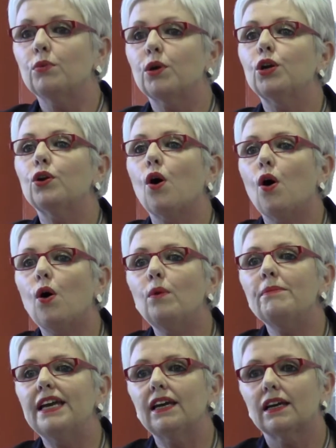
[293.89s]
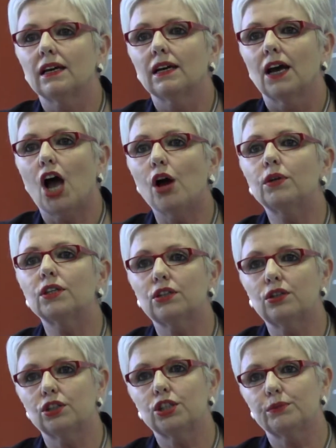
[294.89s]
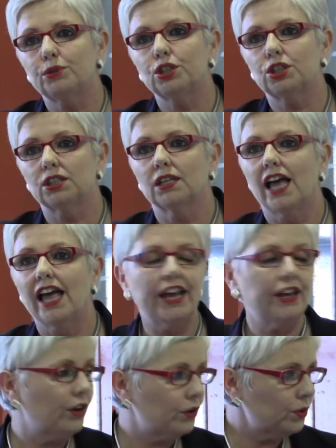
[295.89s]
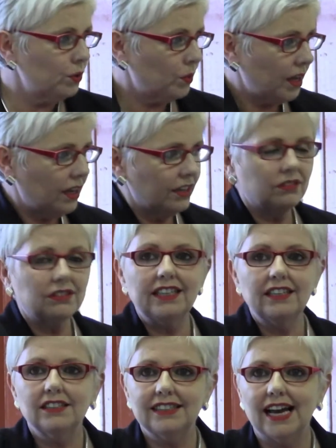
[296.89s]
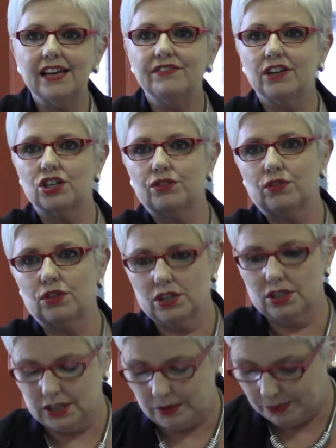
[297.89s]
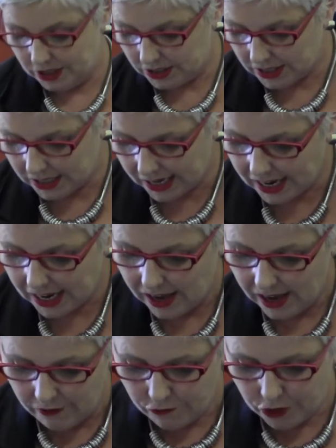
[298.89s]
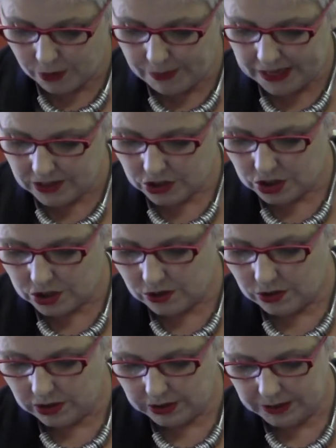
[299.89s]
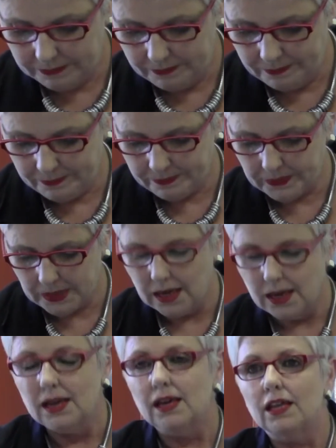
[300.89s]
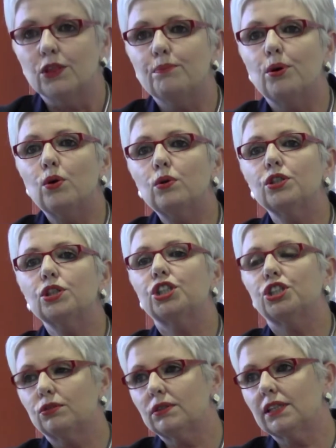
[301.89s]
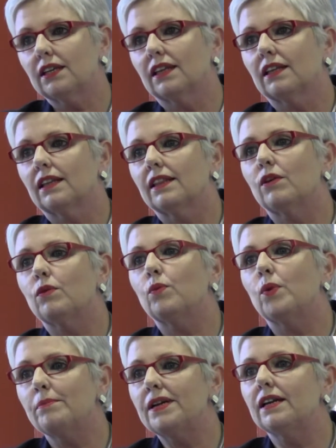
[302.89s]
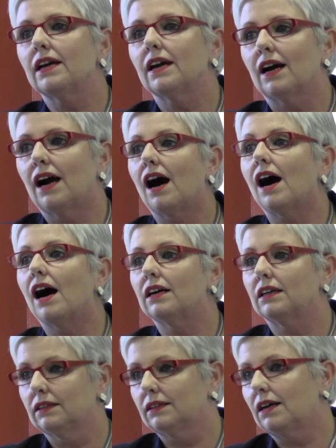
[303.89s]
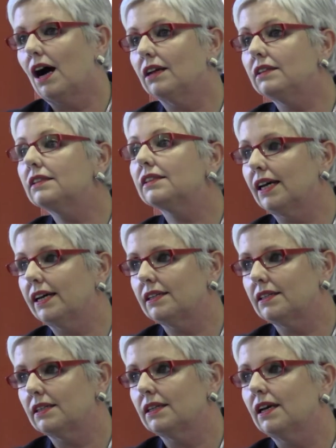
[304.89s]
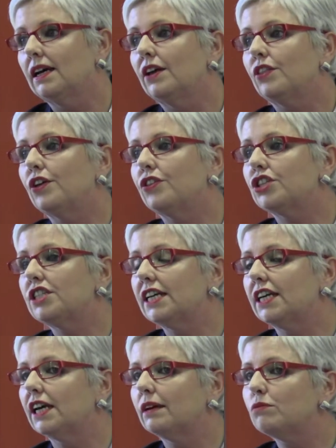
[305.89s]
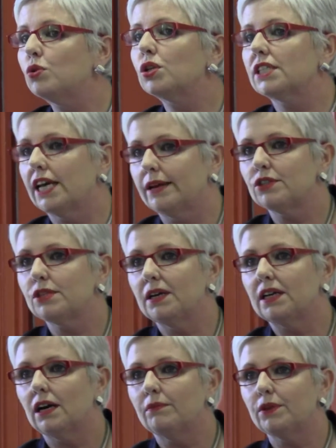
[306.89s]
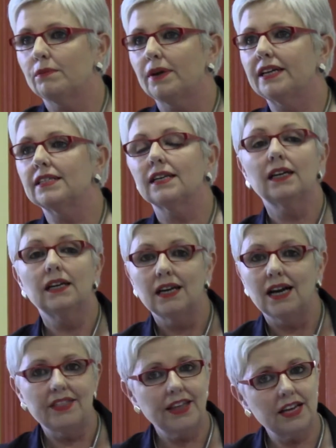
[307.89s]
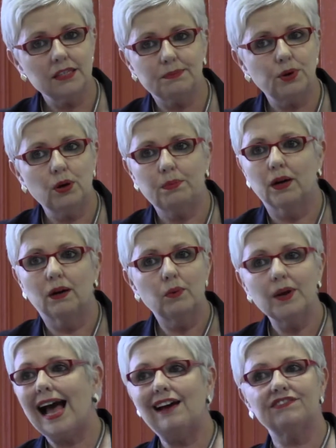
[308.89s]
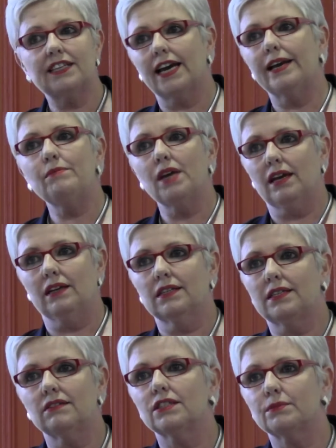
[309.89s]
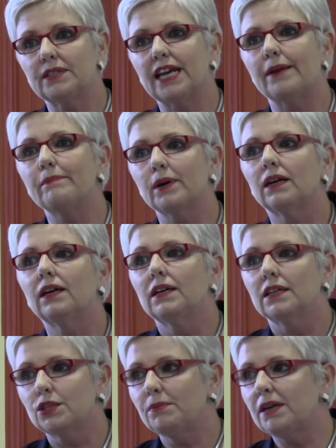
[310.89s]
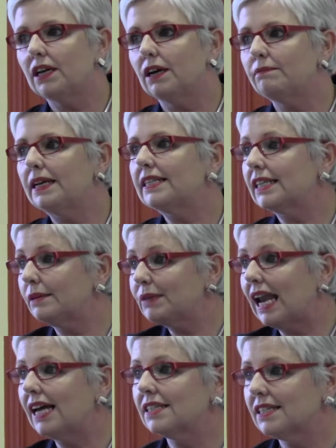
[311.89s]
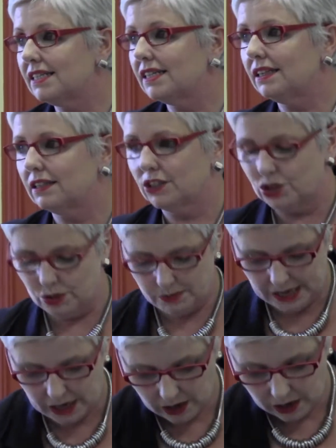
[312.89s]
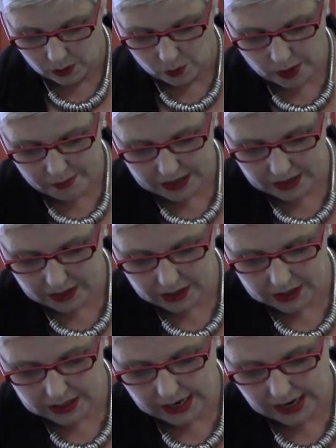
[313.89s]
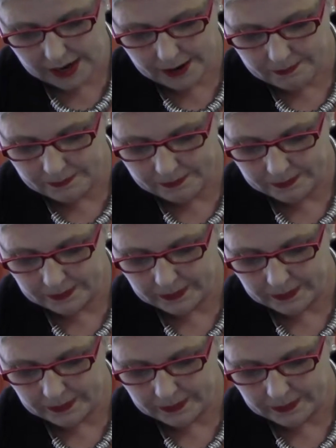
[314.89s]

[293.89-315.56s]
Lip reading: That we can all make our contribution in our own way, and you'll hear diverse voices up here tonight, for a better Scotland. The polls are showing that women are undecided, that they're taking more time to make up their mind. And that's proper. We have time yet until September to make up minds. And I'm glad to see there are so many women here tonight.